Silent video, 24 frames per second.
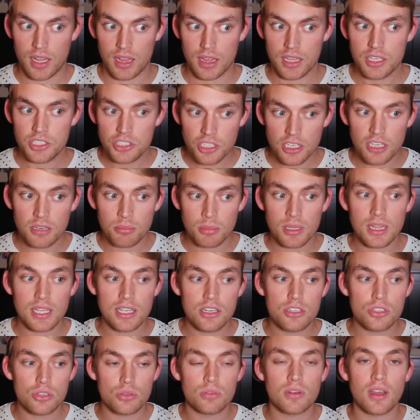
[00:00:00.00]

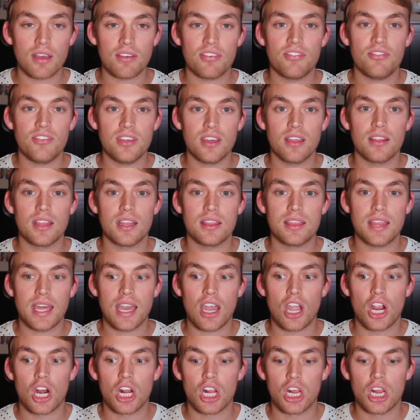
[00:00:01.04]
Legitimately do not feel that they
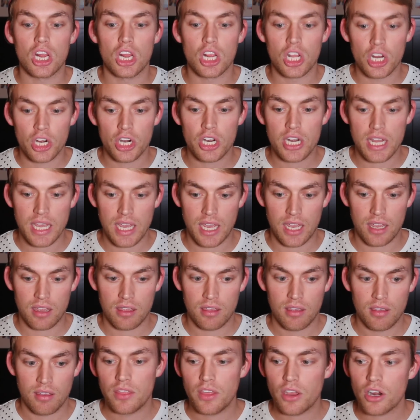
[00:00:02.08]
are
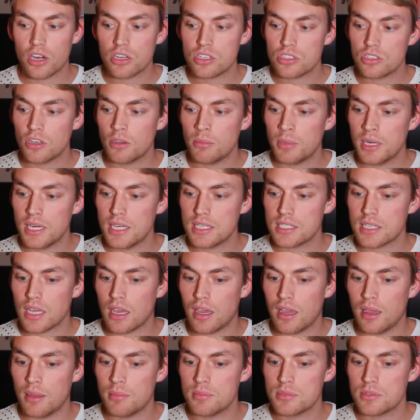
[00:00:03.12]
learning. There are so many
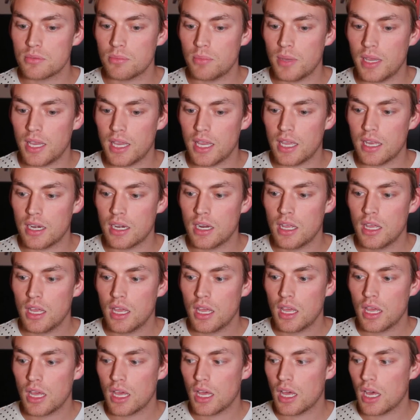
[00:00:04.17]
times when
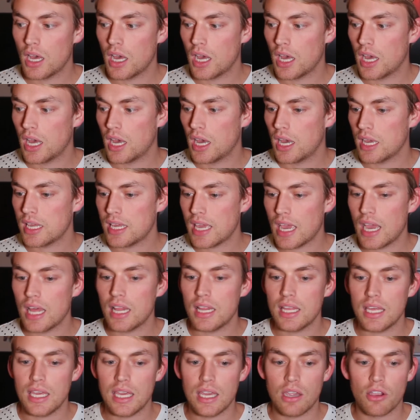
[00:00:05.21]

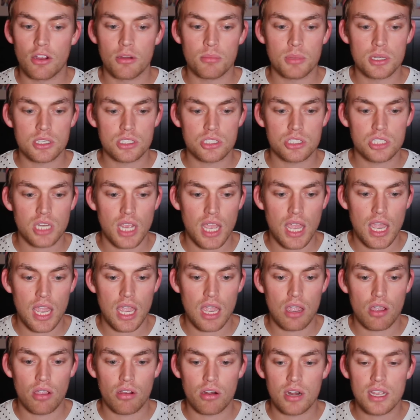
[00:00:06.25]
Kelly or Miss
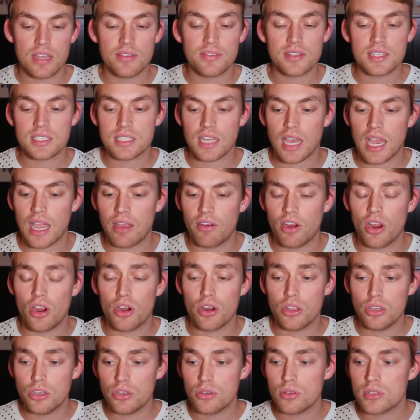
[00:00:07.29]
J or even Tyra
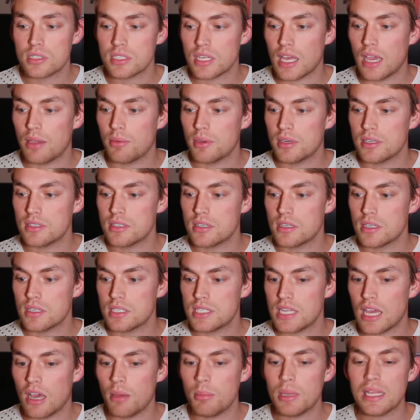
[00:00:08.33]
or Yusai would
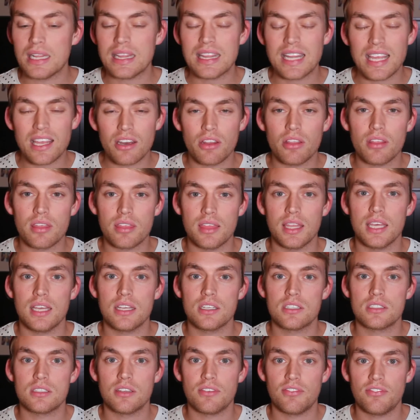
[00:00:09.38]
tell me little
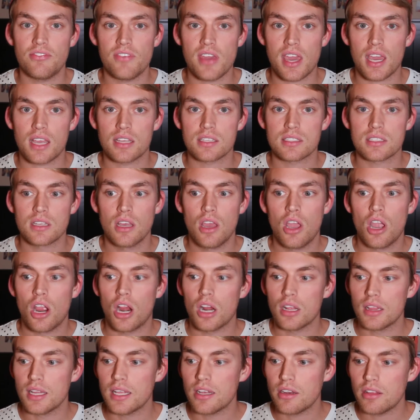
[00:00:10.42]
things to fix
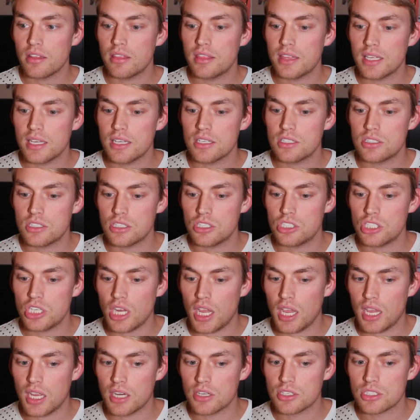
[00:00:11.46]
or little things to
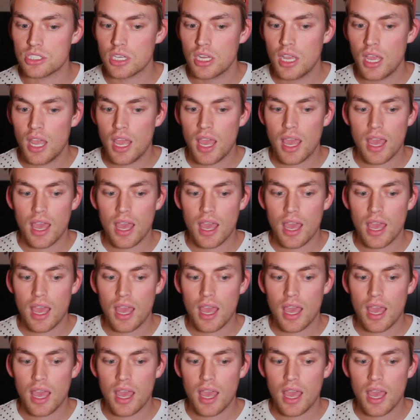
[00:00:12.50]
change